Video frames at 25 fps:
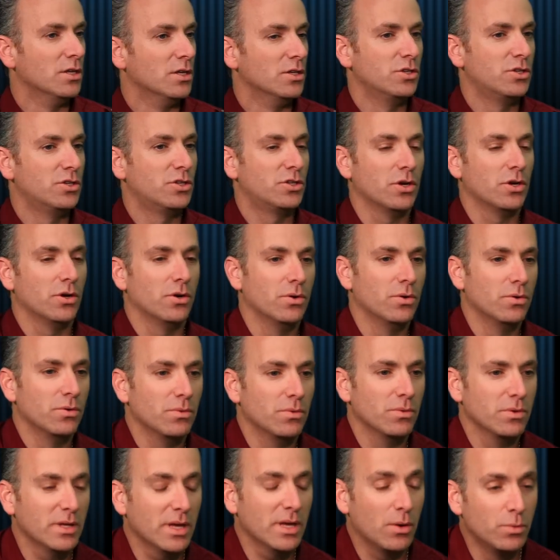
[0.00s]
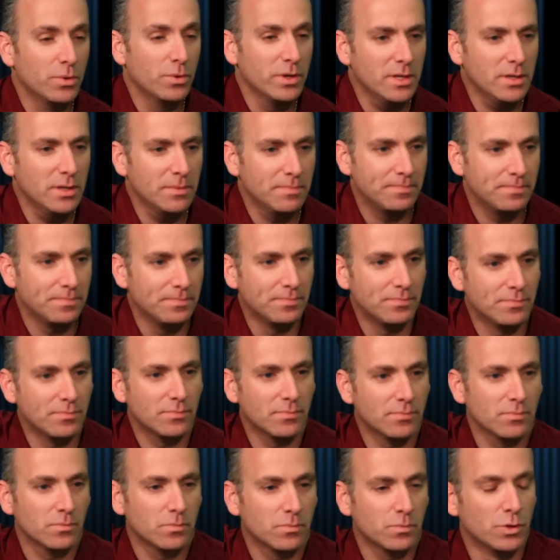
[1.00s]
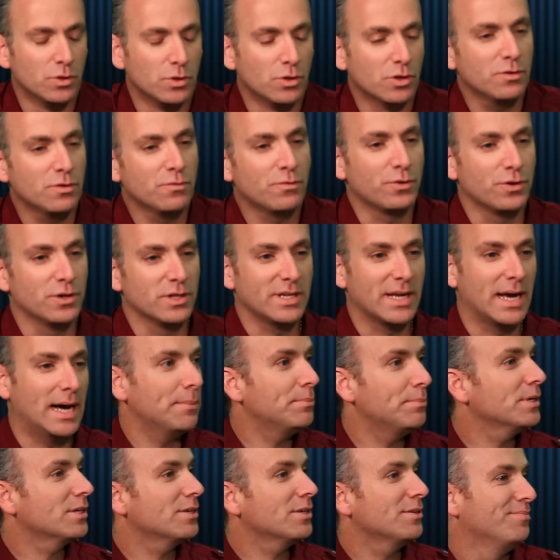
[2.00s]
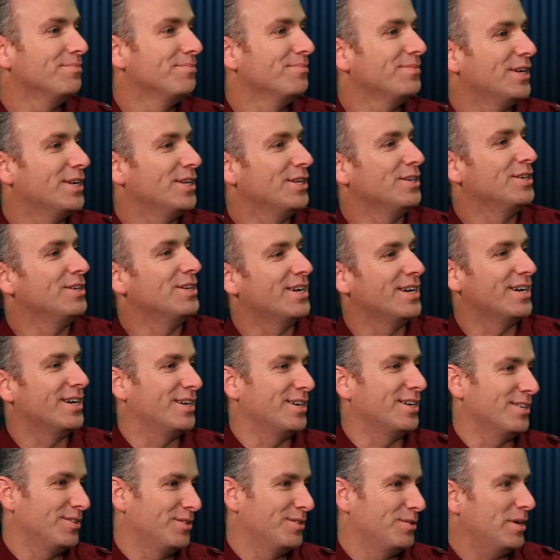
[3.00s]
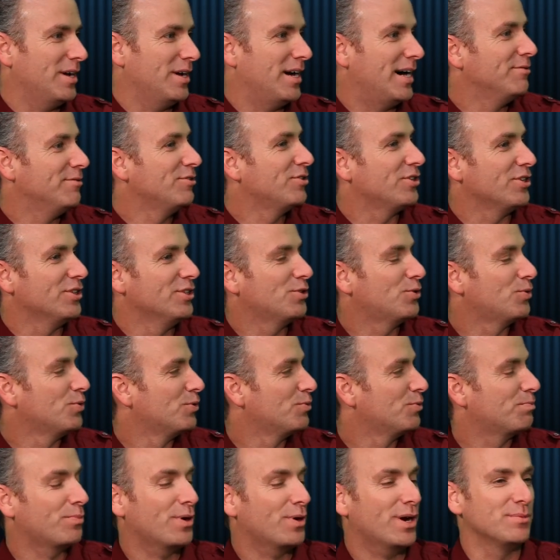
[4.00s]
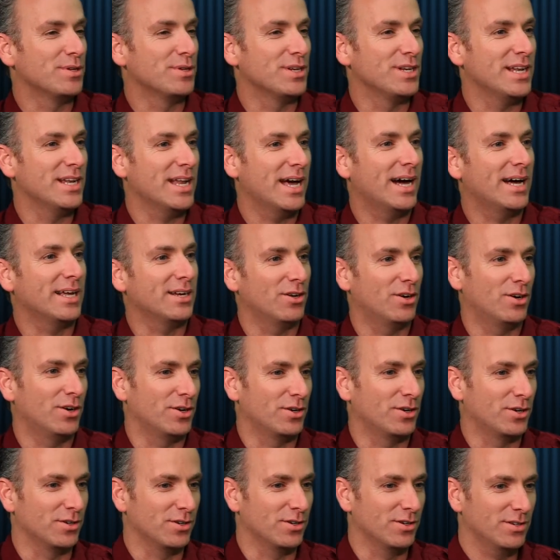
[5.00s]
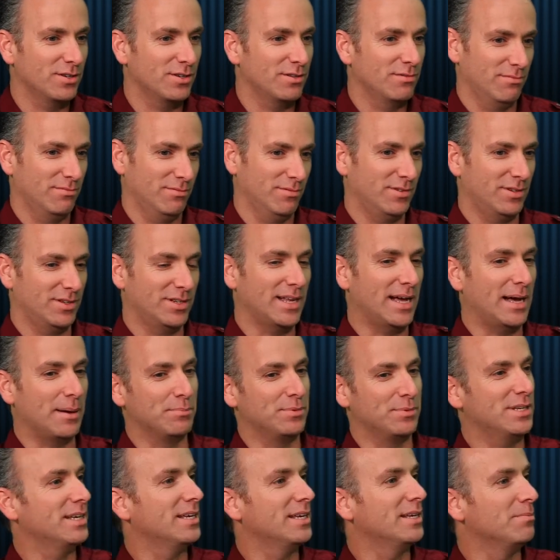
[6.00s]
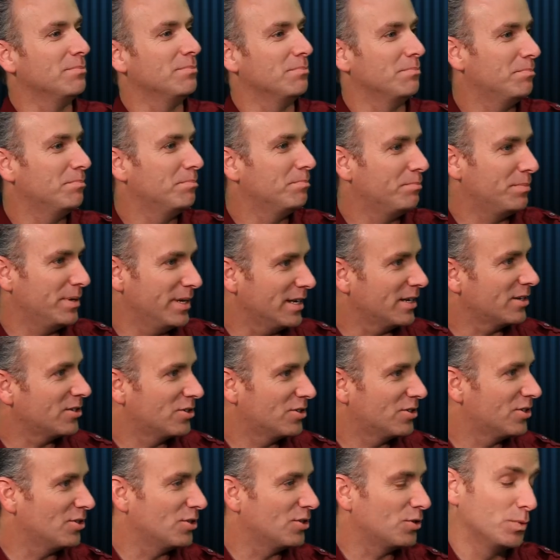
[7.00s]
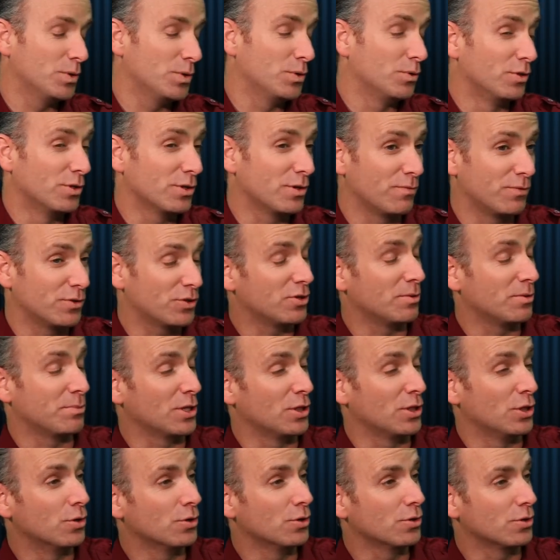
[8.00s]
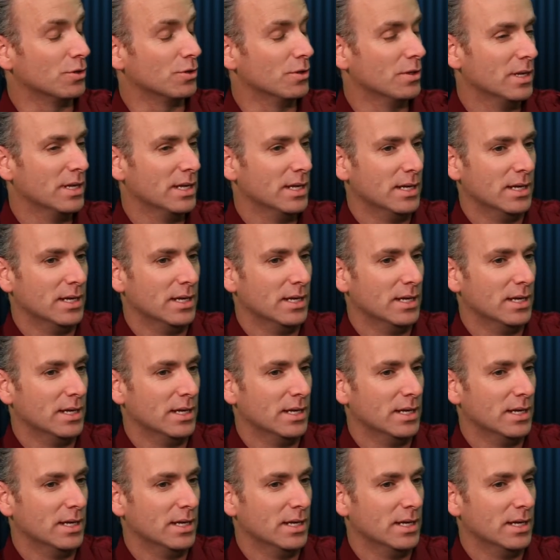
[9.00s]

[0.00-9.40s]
So, yeah, we're looking for a topic, and obviously this was probably not on our top 10 picks, just we were looking for something local.